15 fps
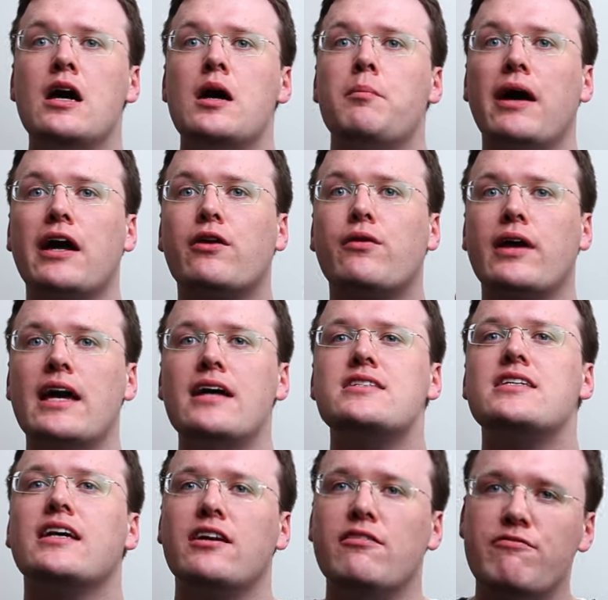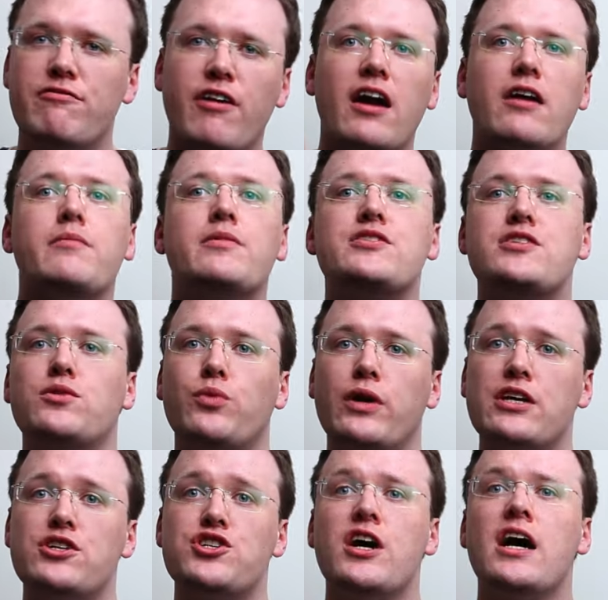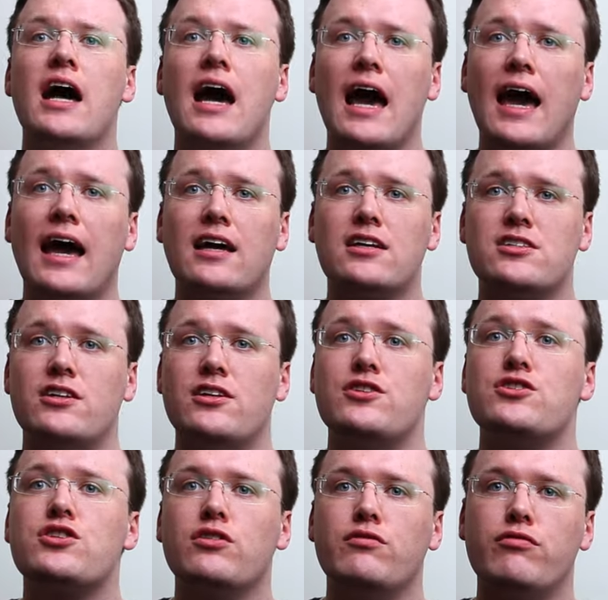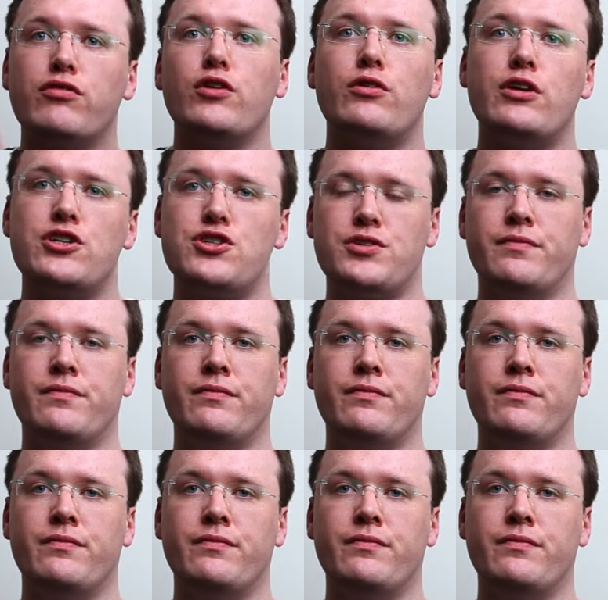by creating an environment in which excellence can flourish.